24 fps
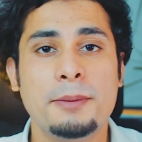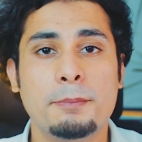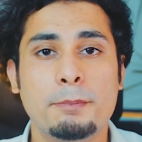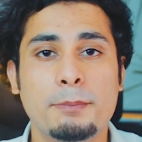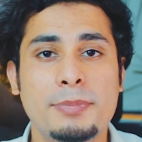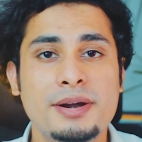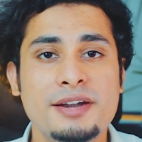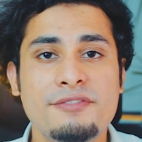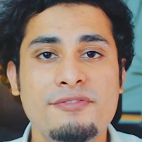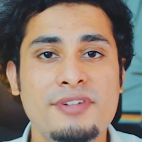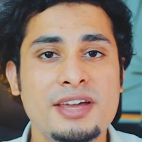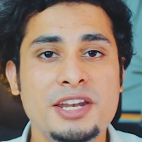
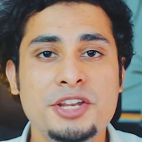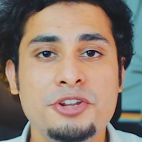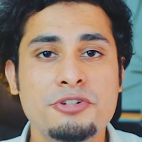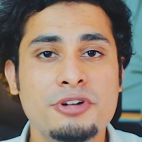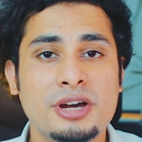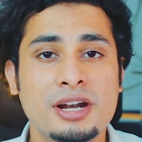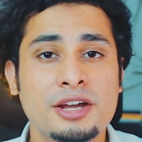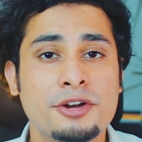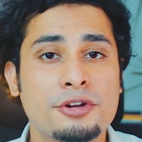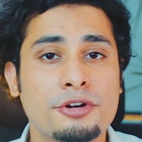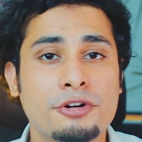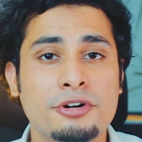But when you
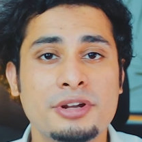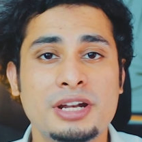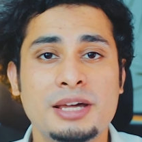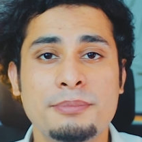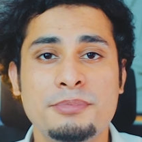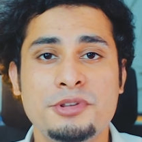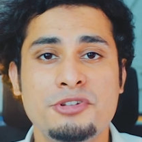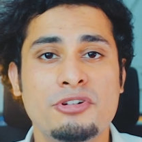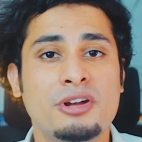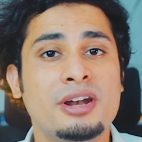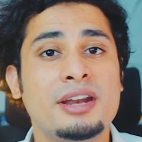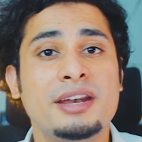are grown
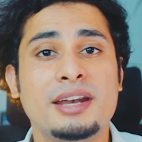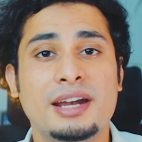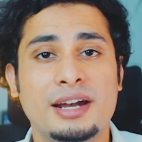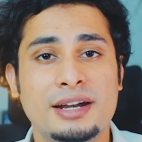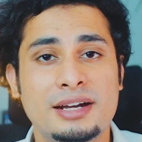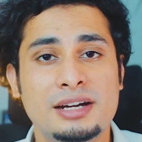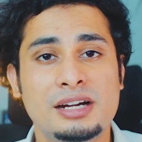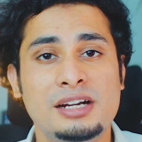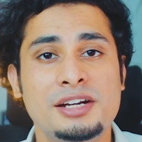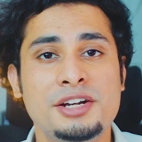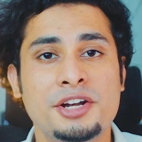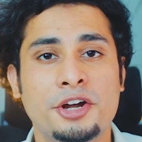up, you are an
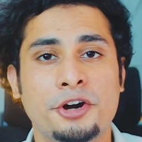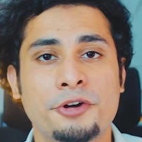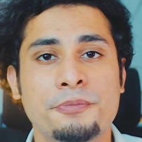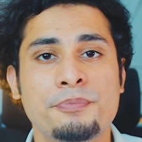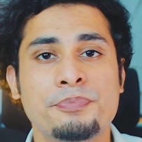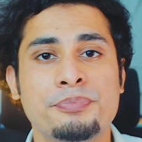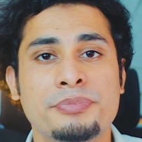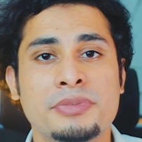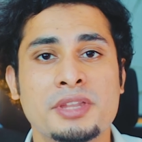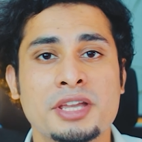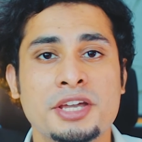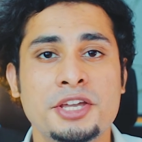adult
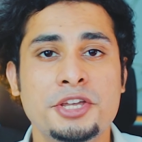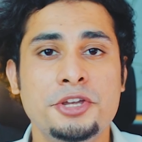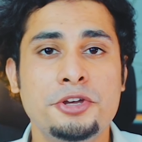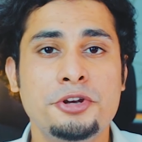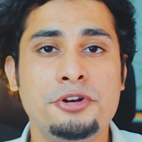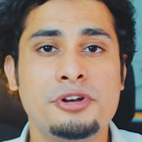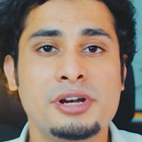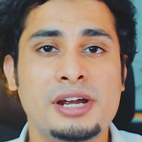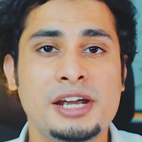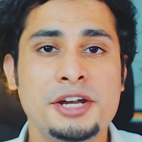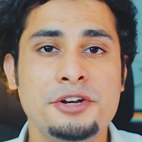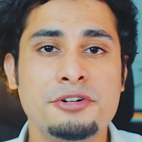now,
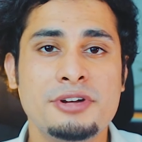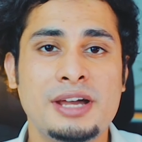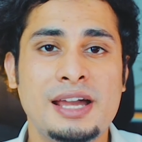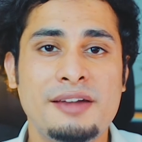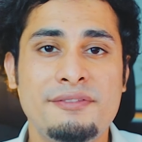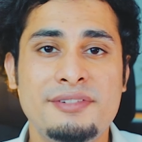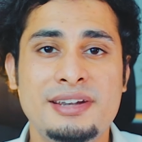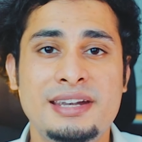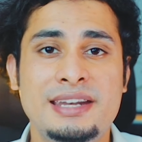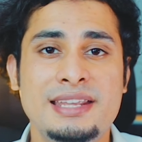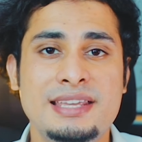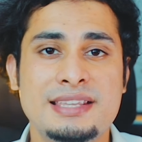you try to
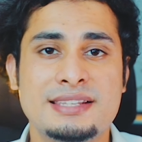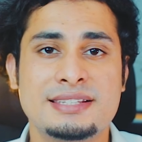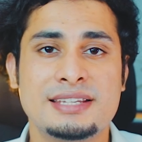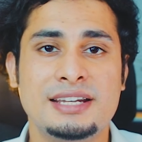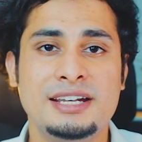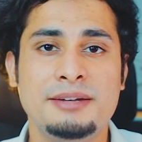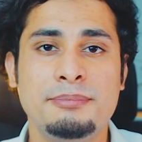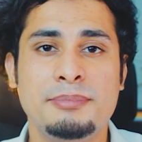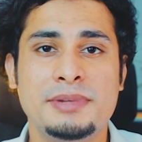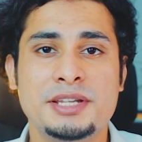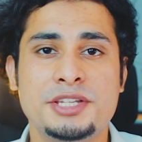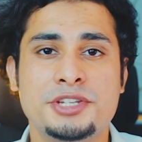have
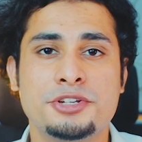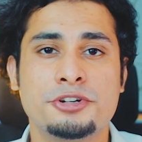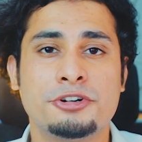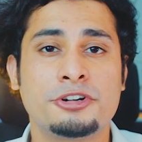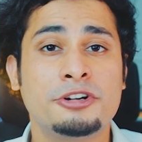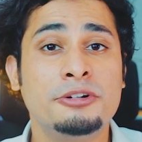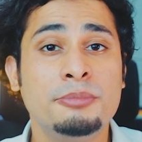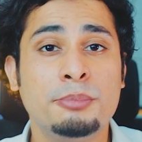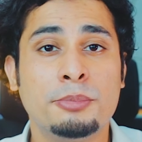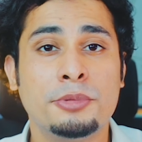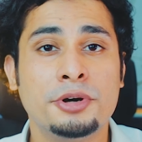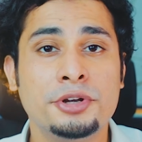decent,
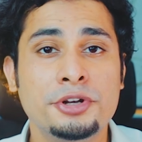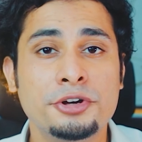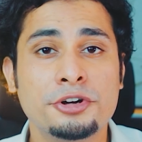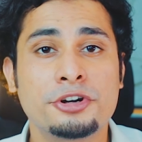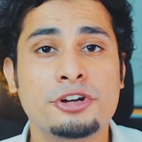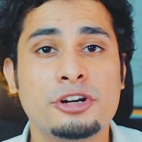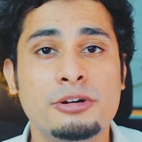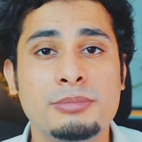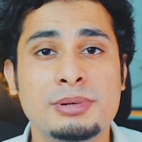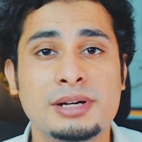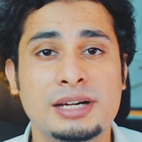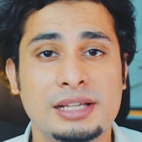mature,
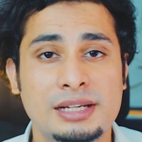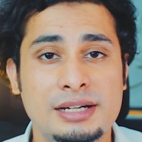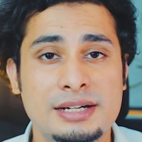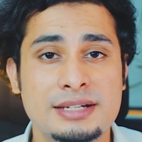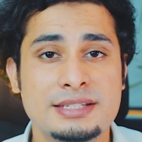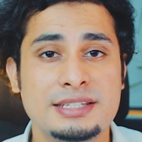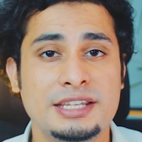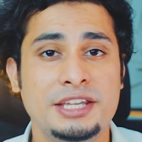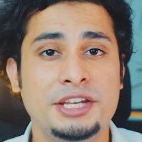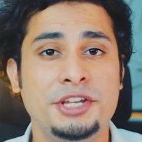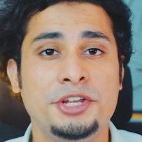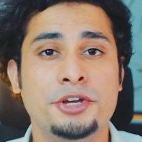monochrome
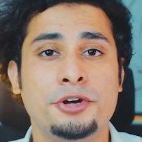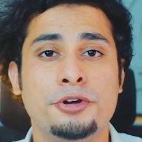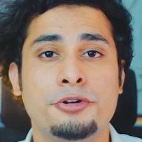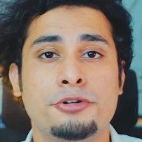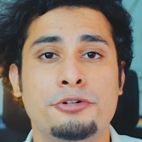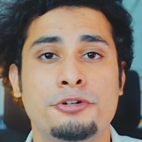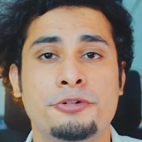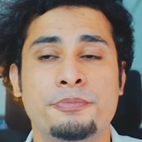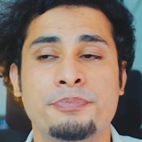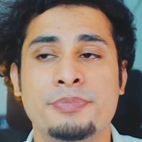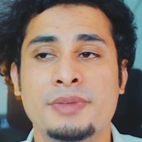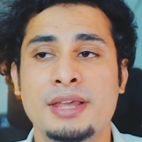colors in your
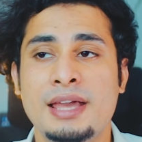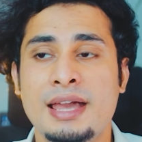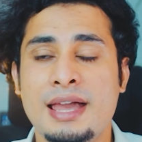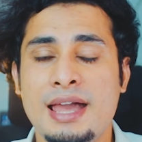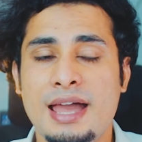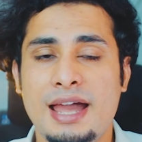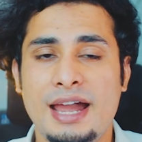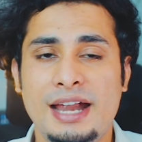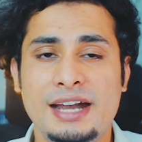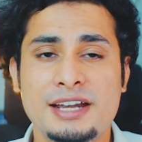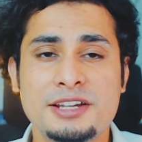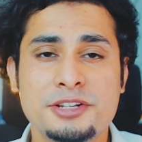room,
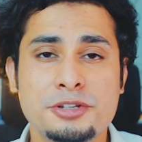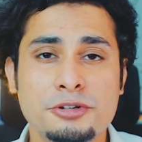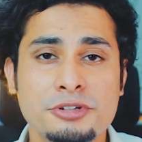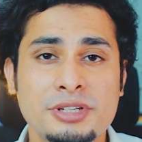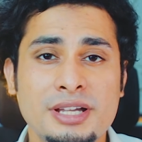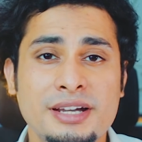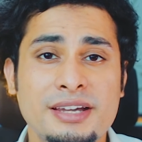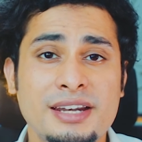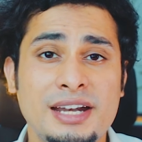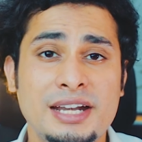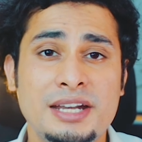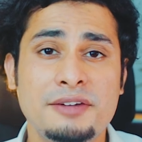and so
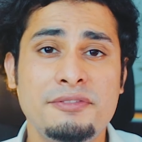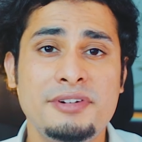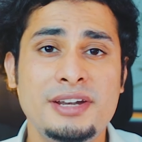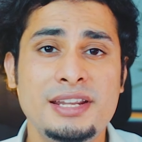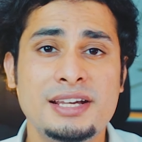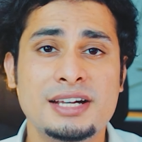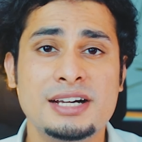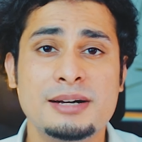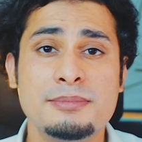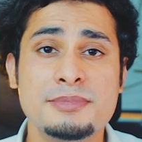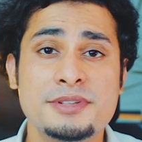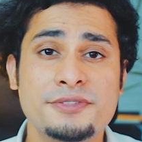the creativity
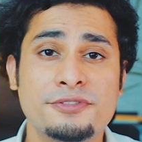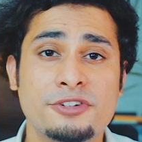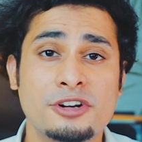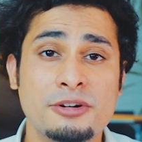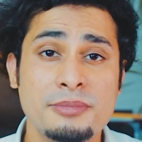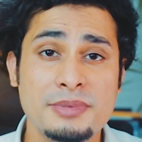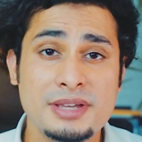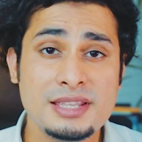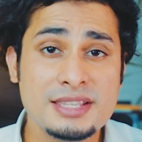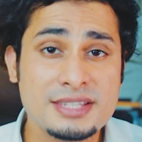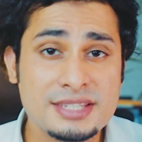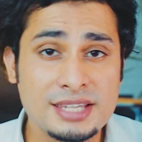comes
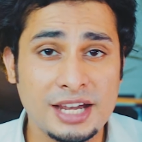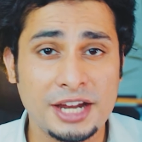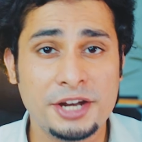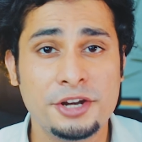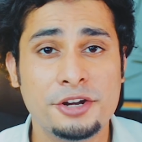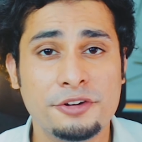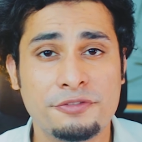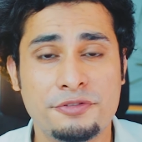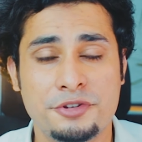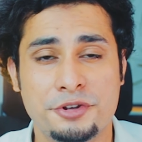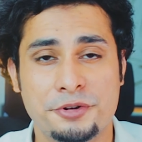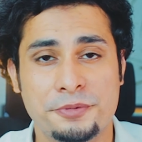from inside
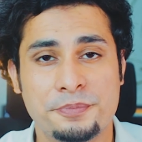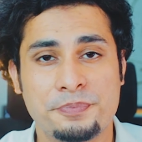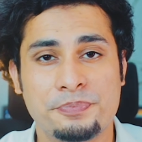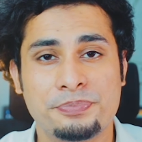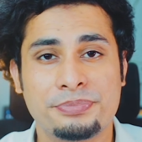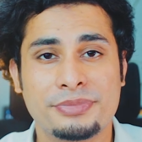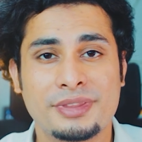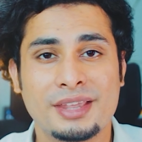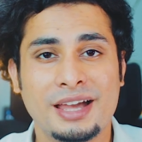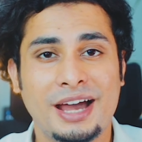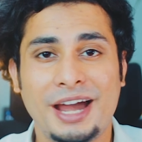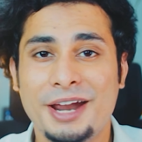of you.
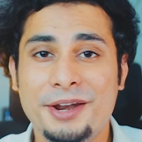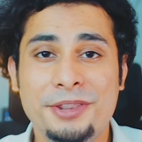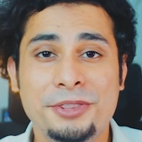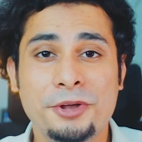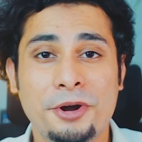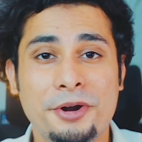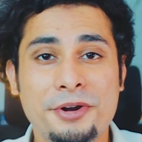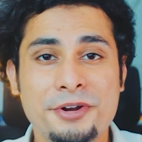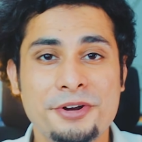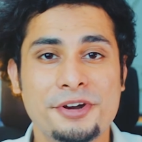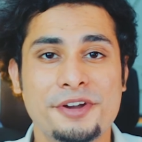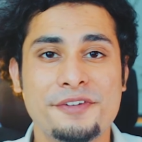I
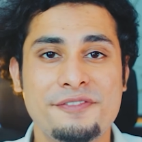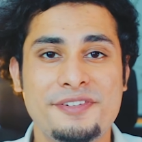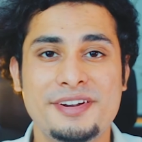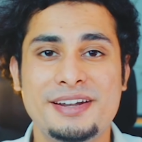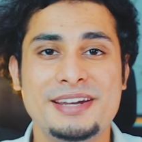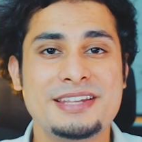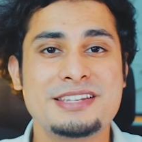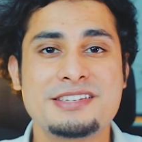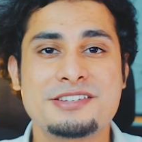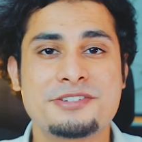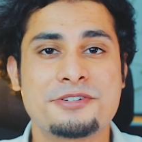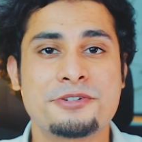don't know if it
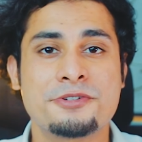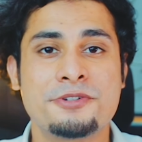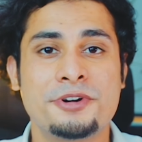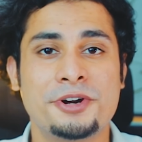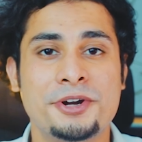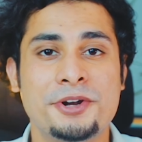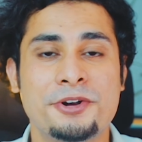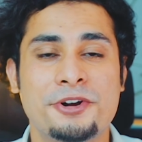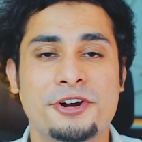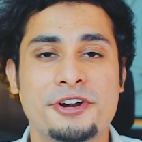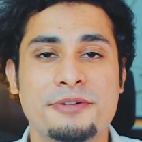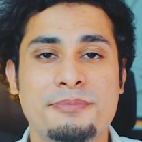is true
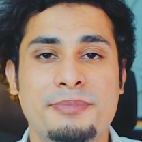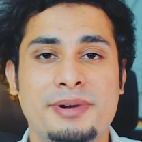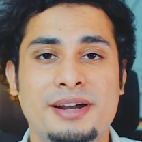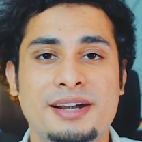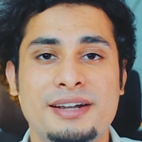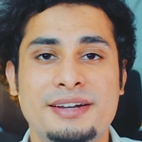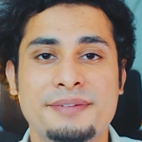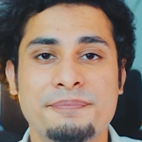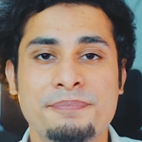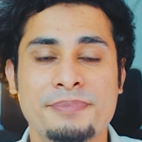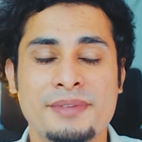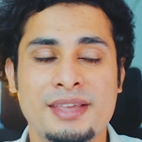or not,
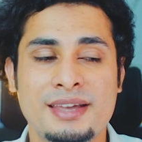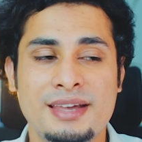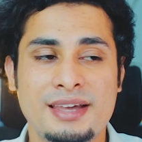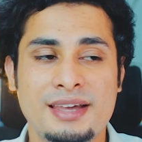but